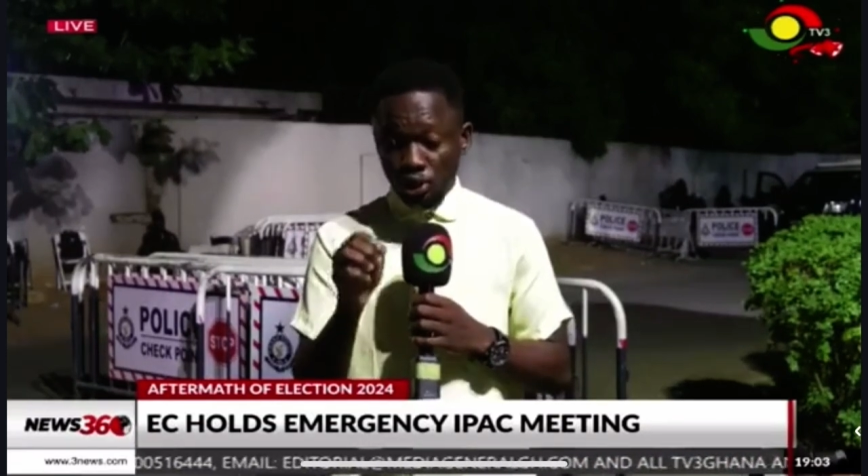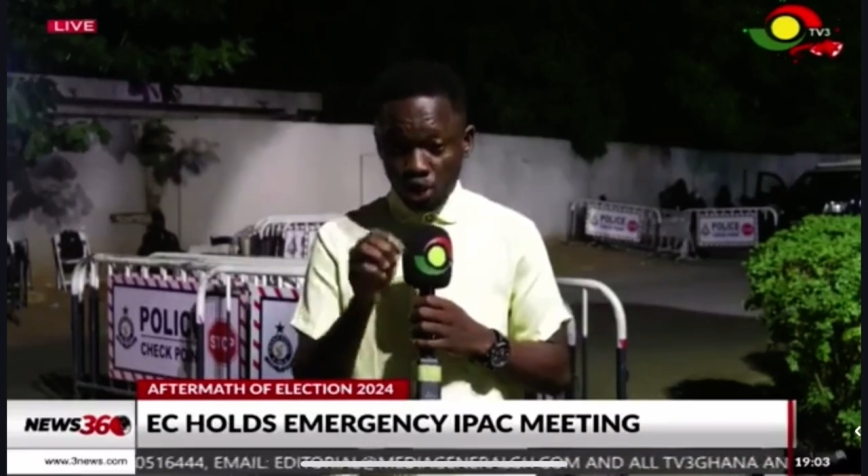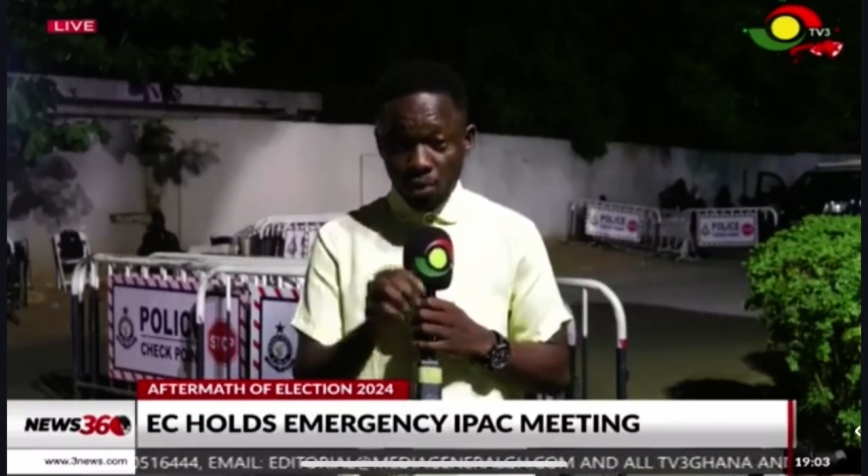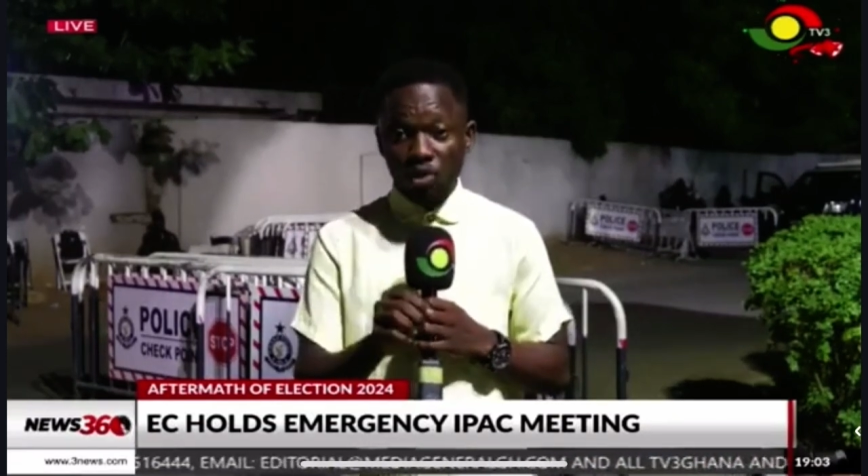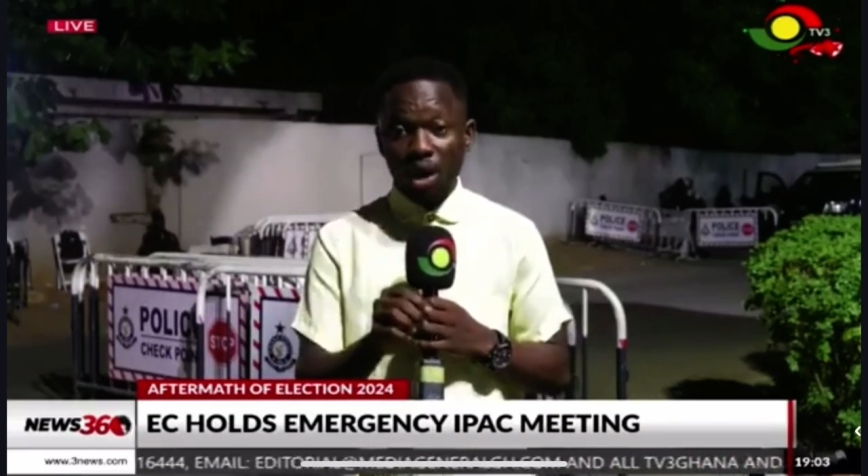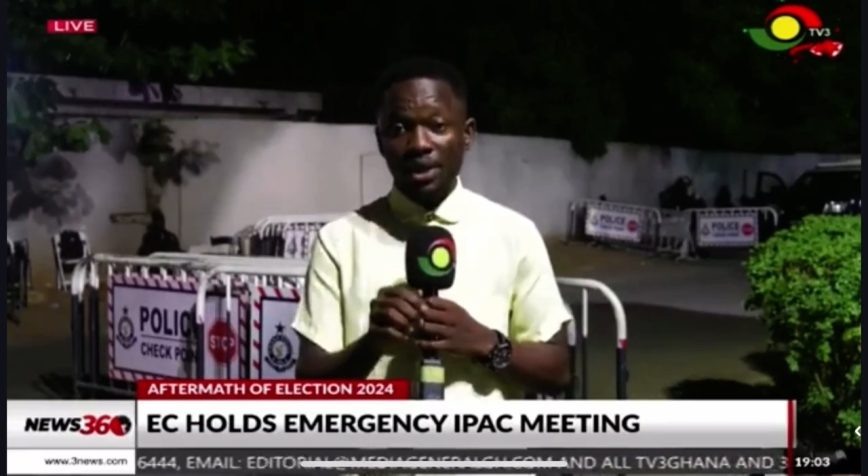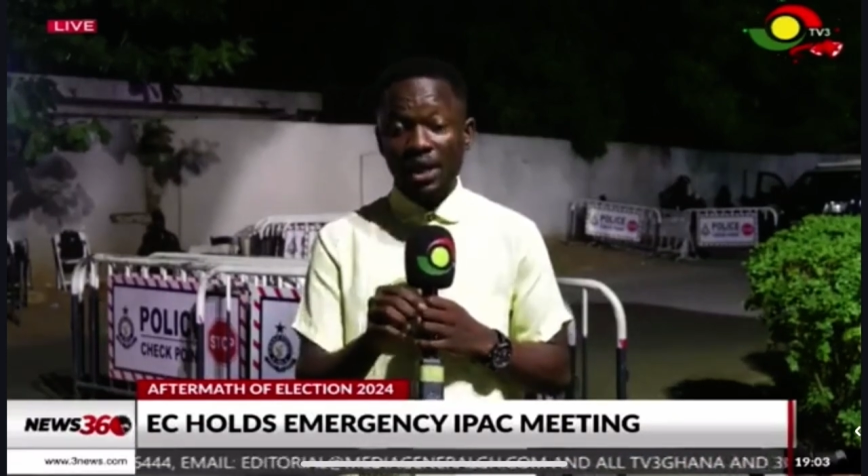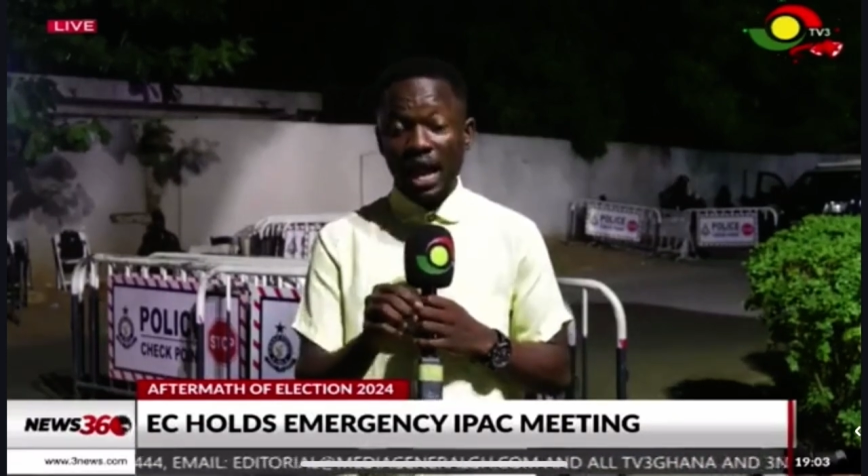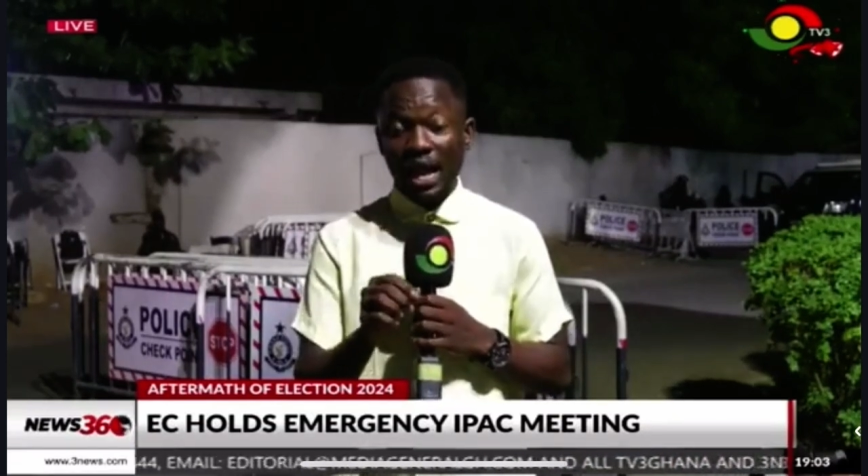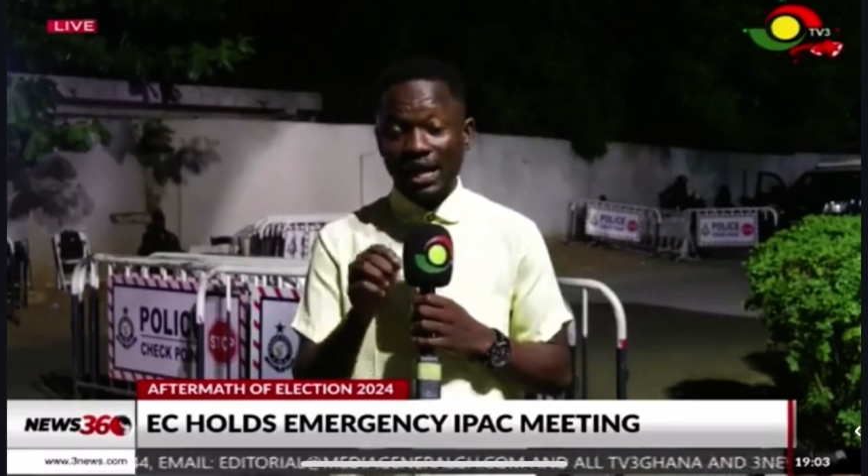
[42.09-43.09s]
Dom
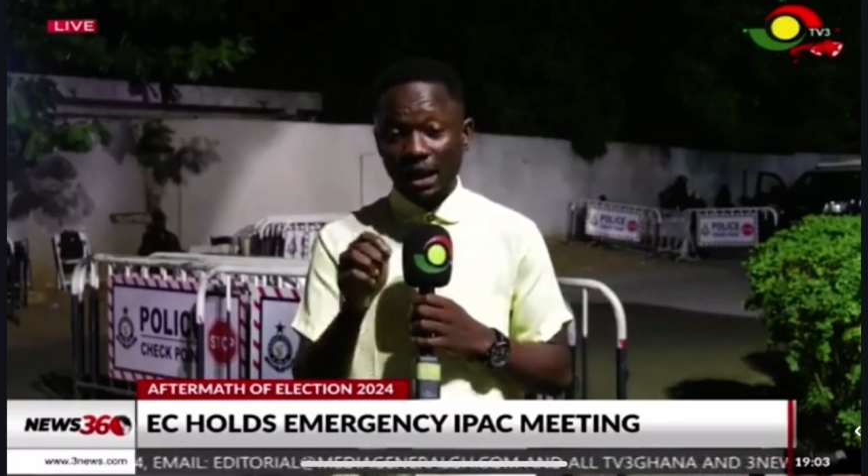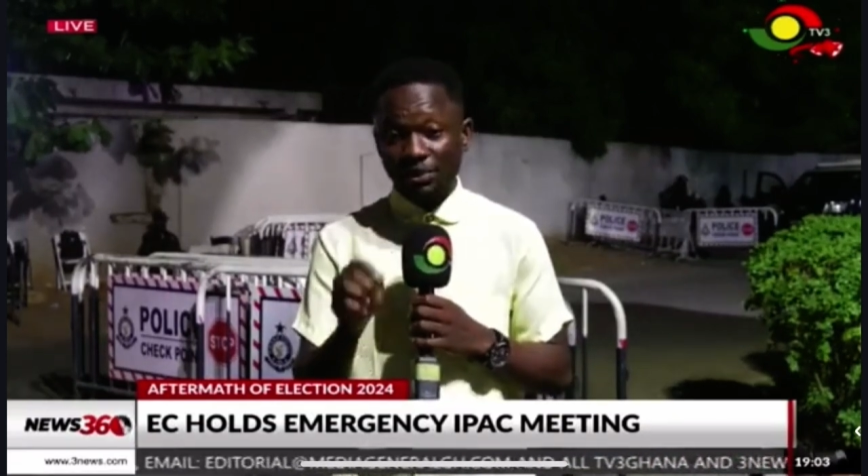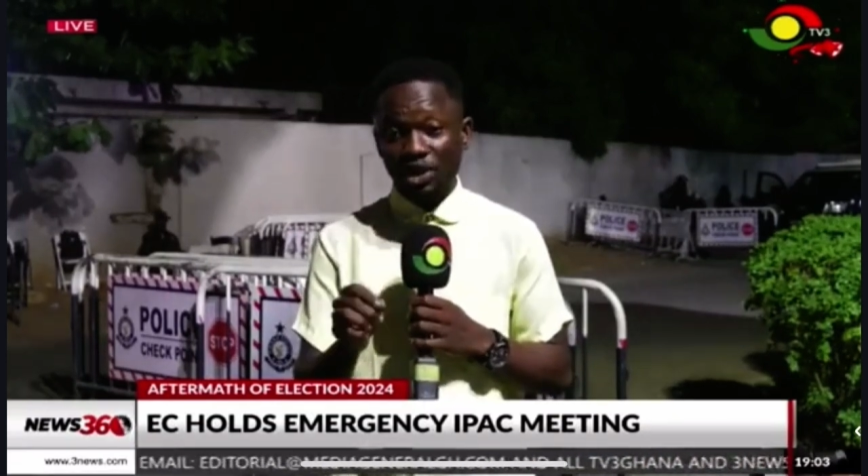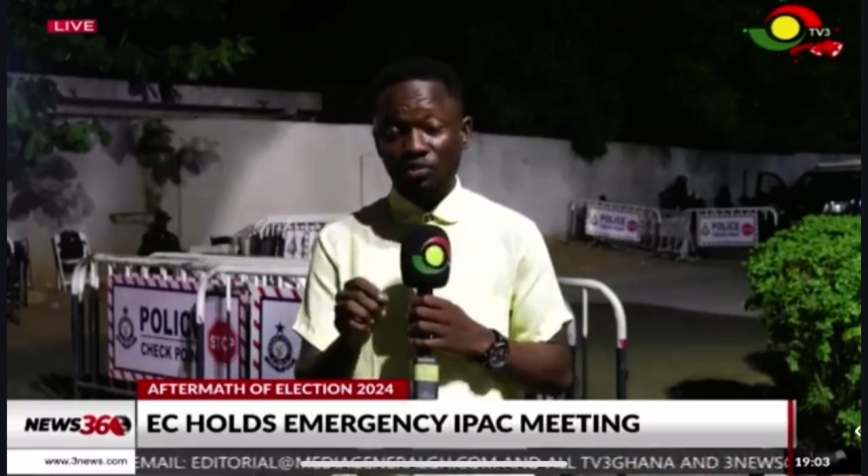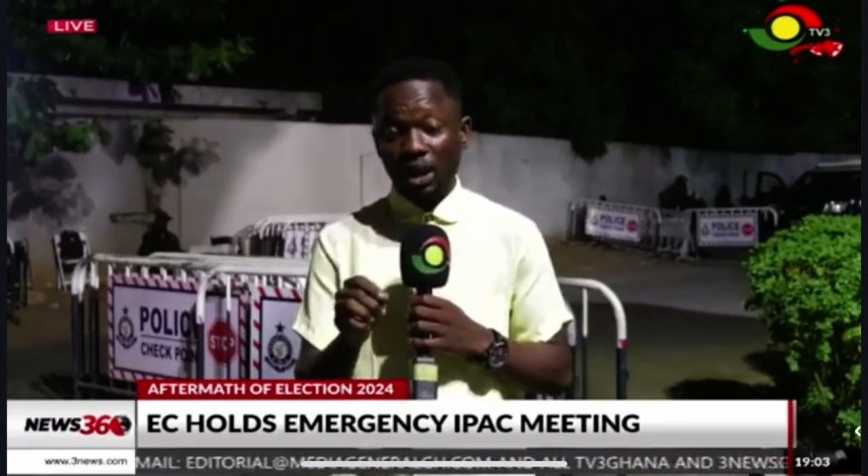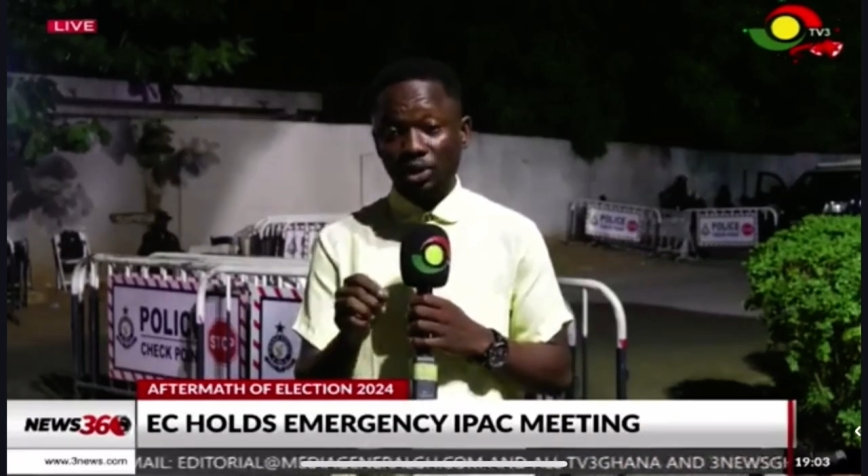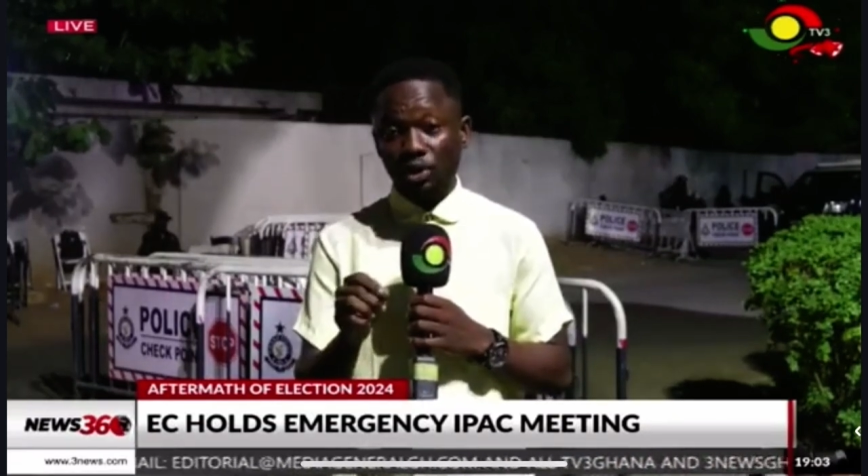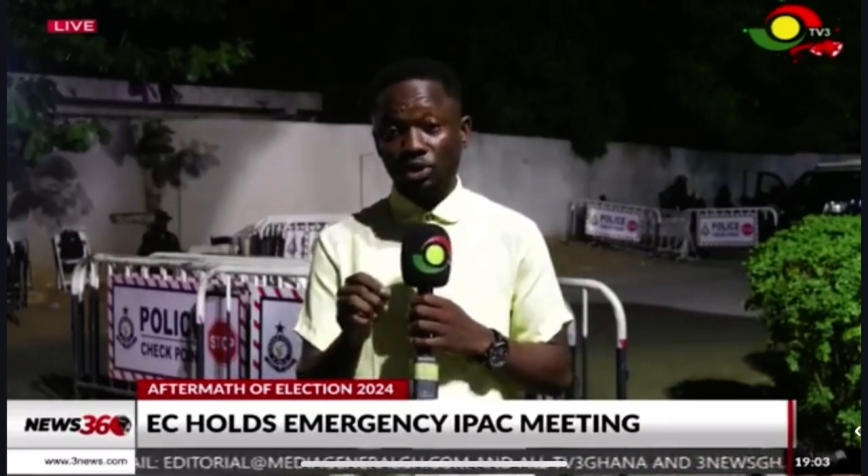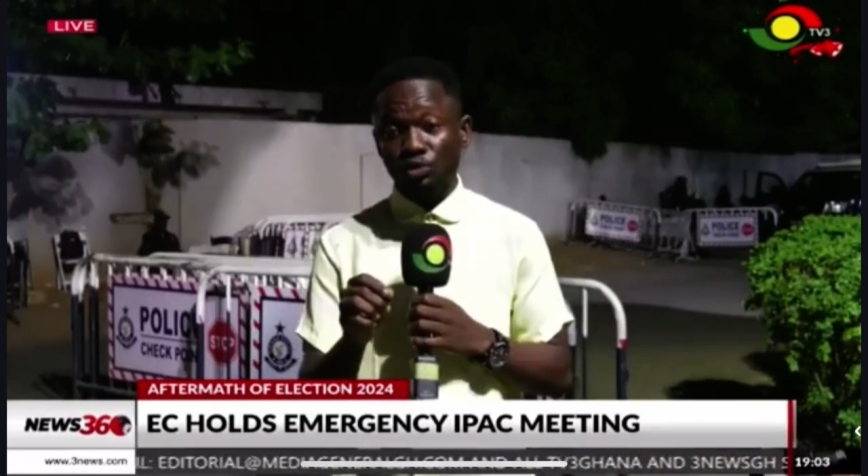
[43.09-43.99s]
Kwabenya and Ablikuma North.